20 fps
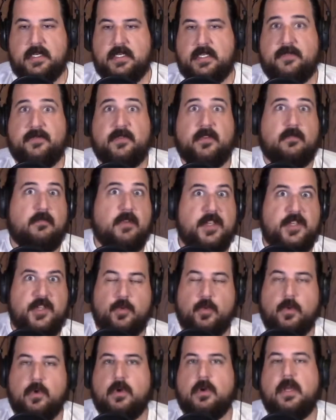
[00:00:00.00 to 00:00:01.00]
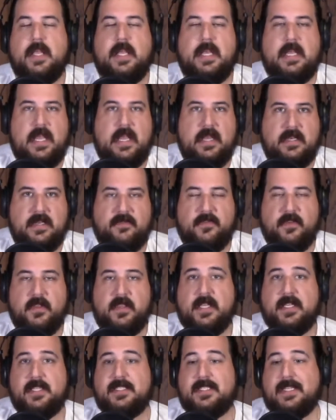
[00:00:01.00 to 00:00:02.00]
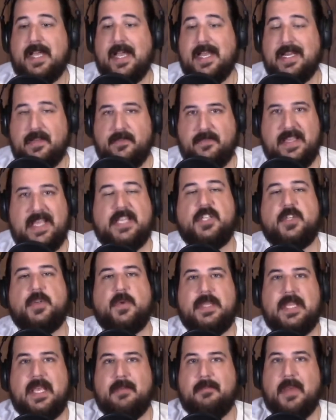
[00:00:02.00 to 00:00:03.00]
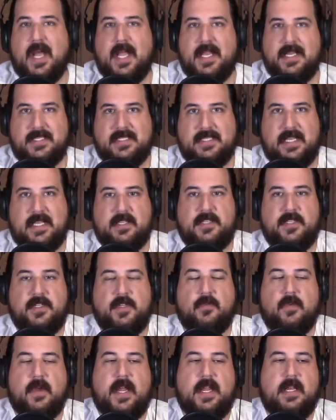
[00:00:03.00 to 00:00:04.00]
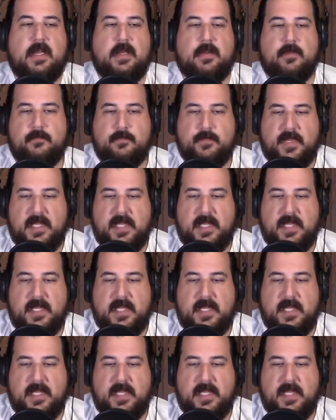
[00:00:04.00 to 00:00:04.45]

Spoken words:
different ritual and different things to kind of get you in that mindset too, right?